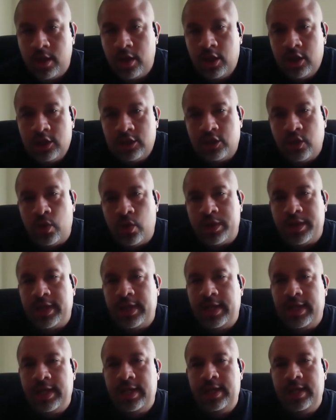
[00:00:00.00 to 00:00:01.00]
So
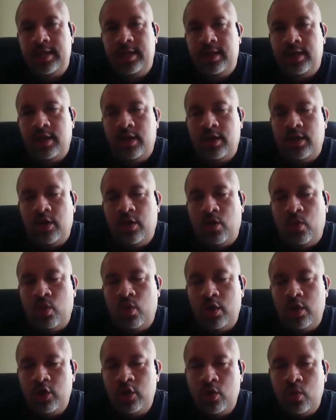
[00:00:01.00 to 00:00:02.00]
again, what
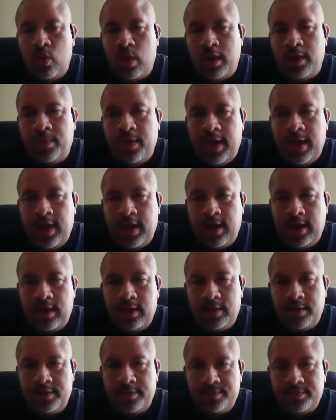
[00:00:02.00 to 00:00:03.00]
do you want to pay?
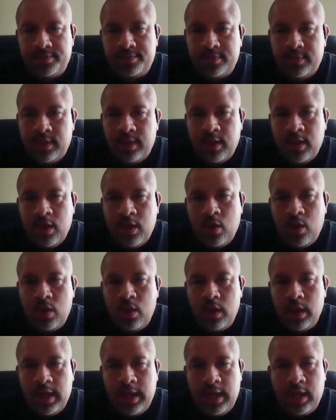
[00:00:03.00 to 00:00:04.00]

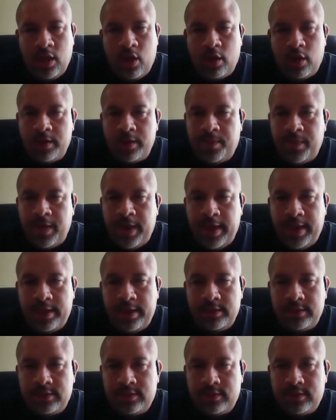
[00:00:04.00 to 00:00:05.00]
It all
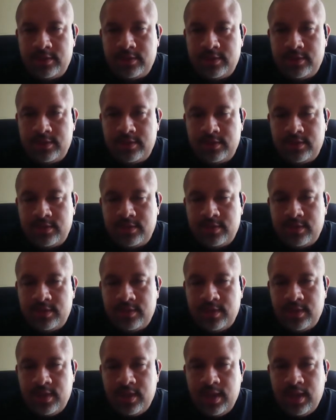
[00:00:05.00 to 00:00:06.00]
depends.
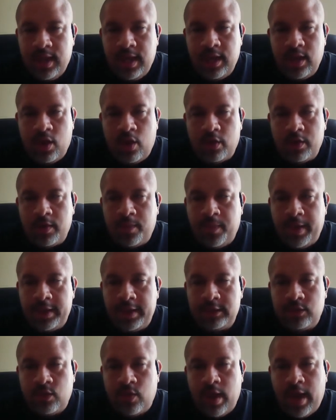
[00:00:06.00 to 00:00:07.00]
It all
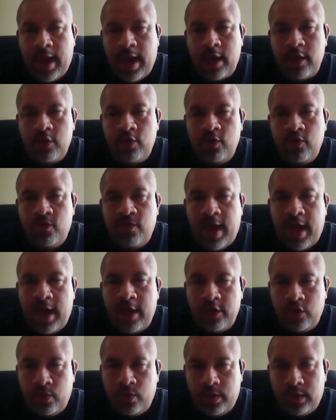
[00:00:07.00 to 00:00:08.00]
depends on how you
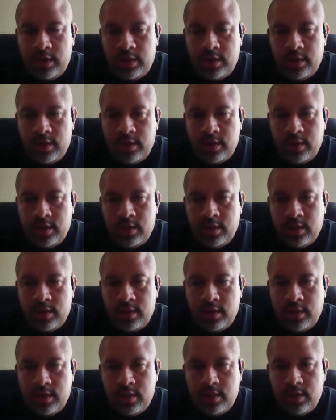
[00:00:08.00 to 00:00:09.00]
value it.
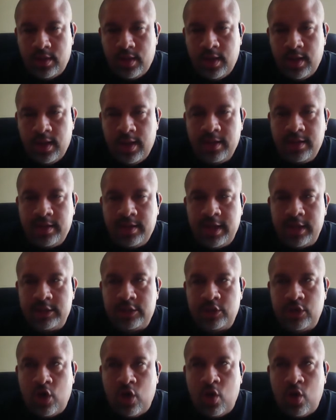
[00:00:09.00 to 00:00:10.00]
There's
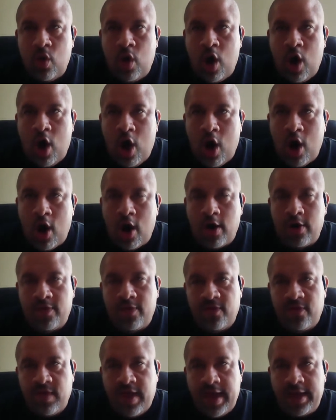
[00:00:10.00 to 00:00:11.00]
no hard,
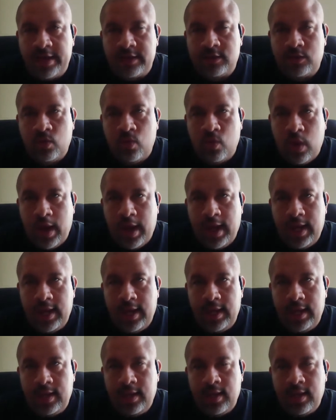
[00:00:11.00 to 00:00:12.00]
fast
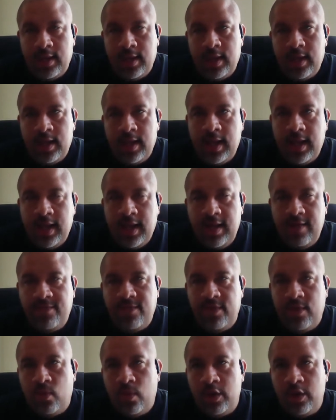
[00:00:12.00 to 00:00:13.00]
way,
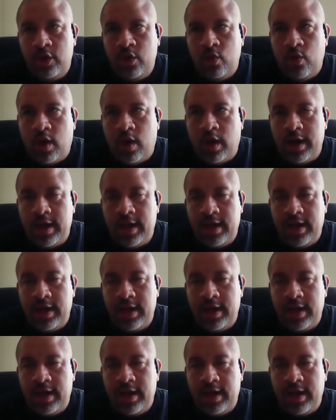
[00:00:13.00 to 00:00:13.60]
even when you are